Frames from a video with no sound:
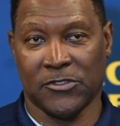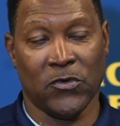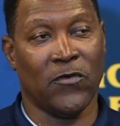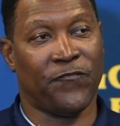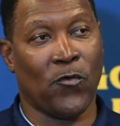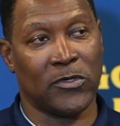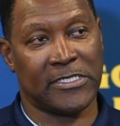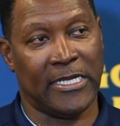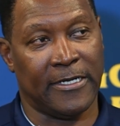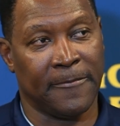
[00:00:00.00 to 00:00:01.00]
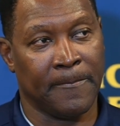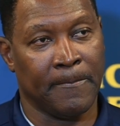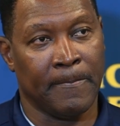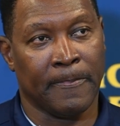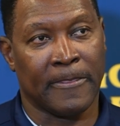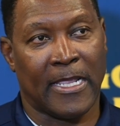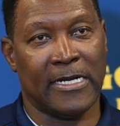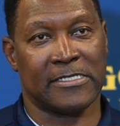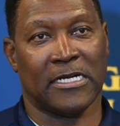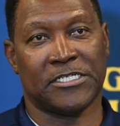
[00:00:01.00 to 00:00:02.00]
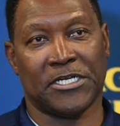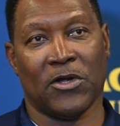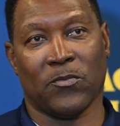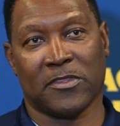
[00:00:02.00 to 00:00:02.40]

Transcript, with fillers: 2 of 14. And as I shared